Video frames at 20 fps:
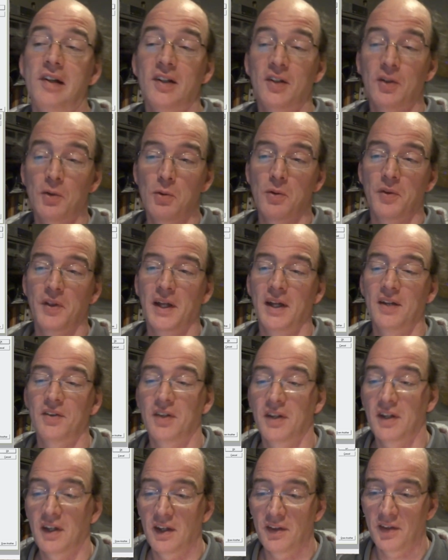ignore that,
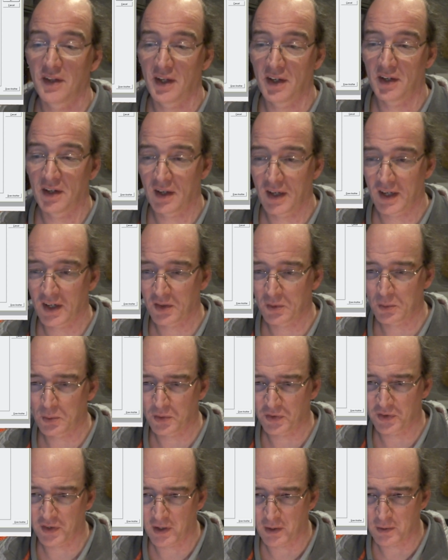then I can
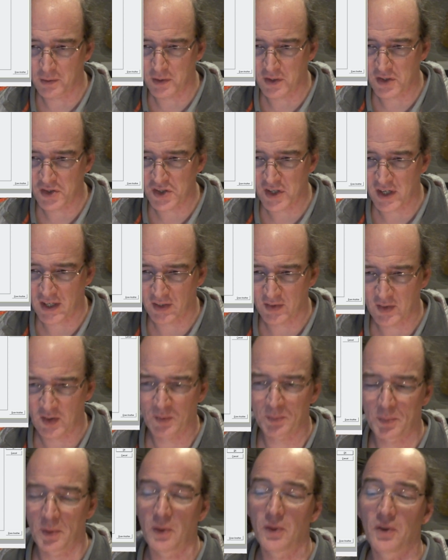also check this
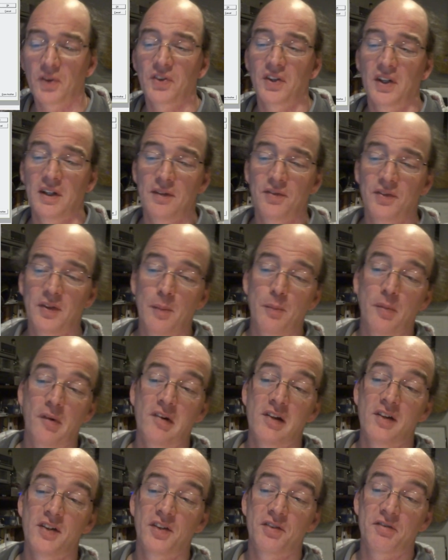box, and if
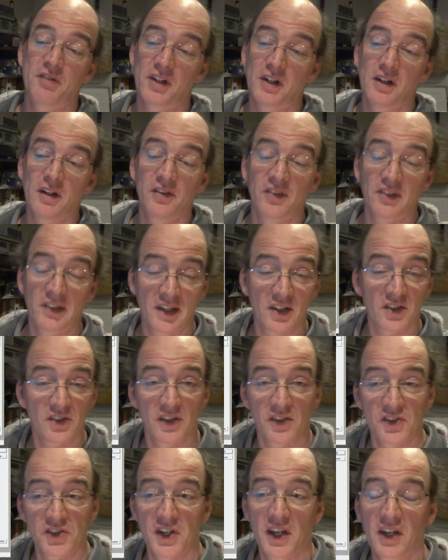temporary disregard selection
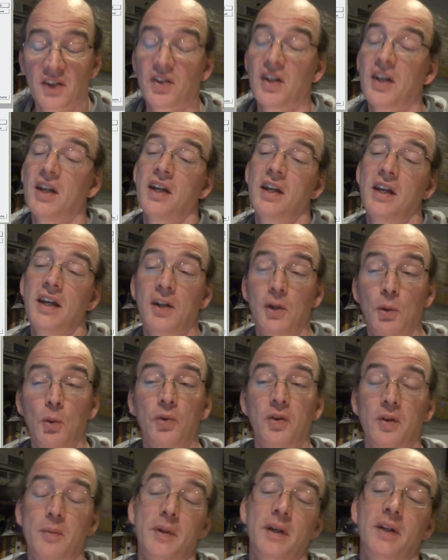is checked, it
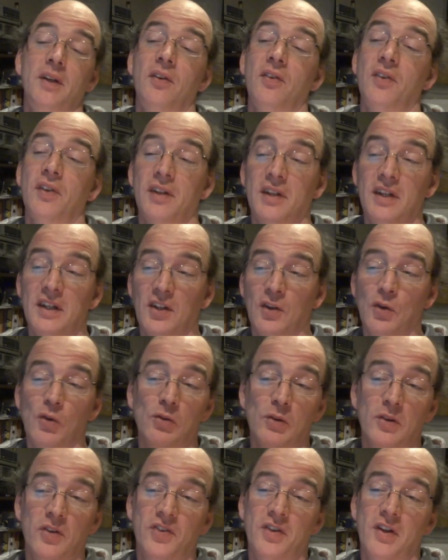also means ignore
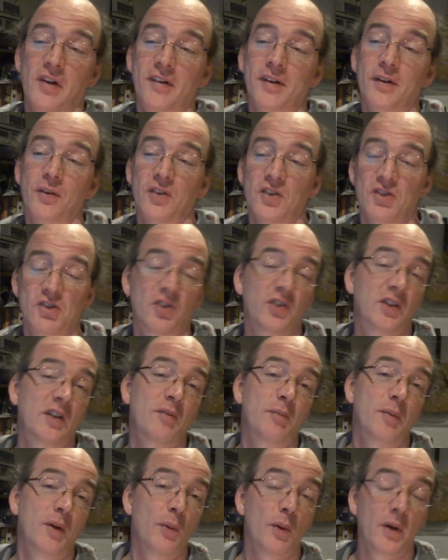all scenarios and just
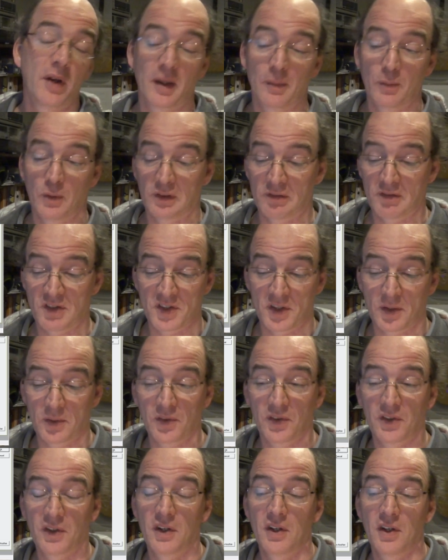give me working model
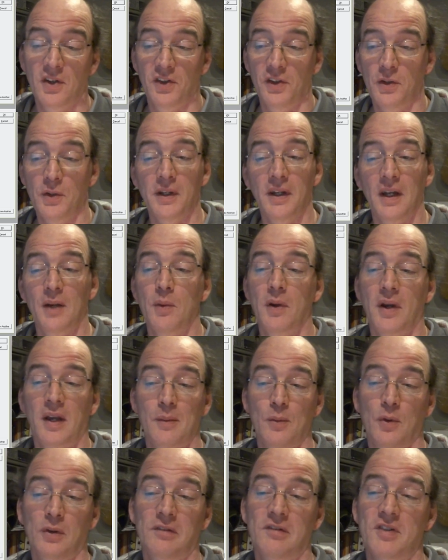results. So you can get
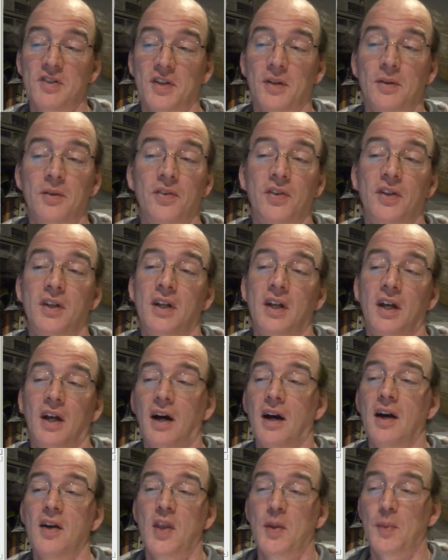working model results
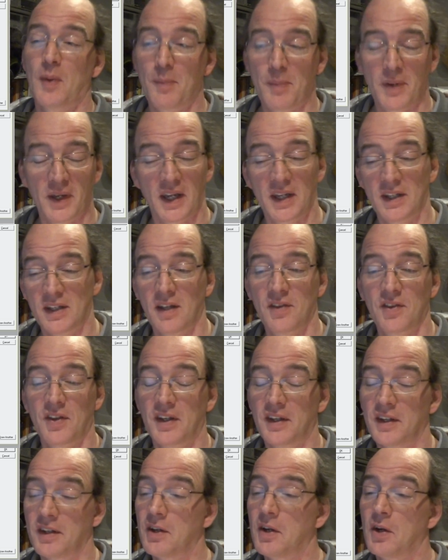either by picking
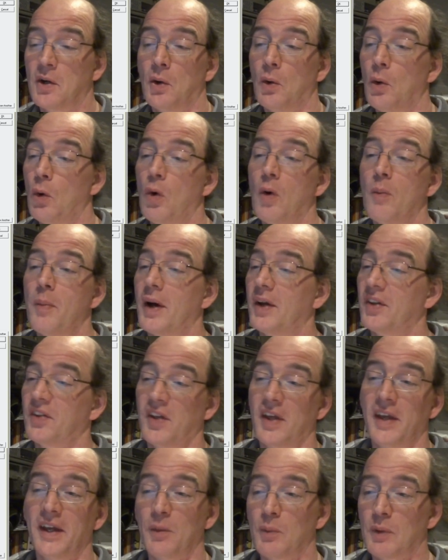nothing, or by
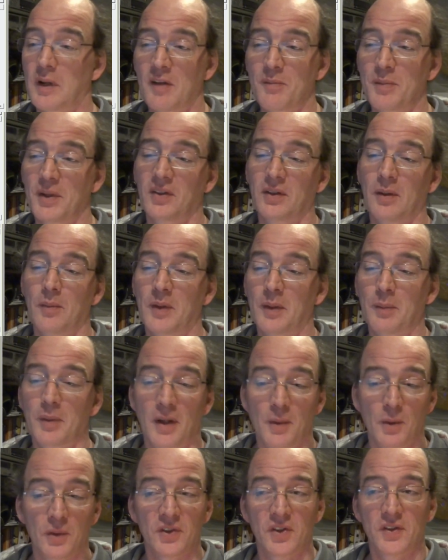saying, well, I picked something but
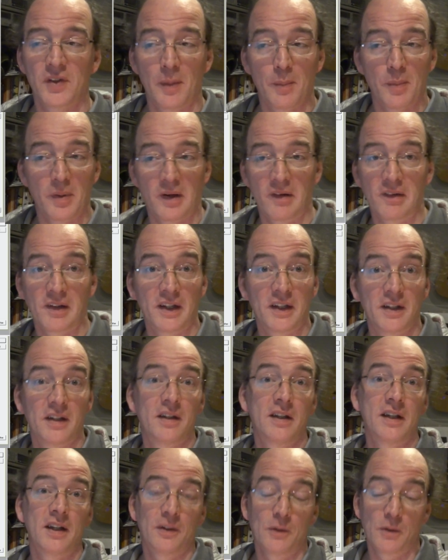I want to temporarily
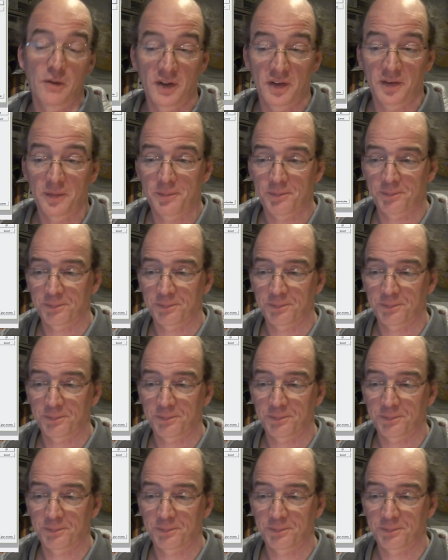ignore it.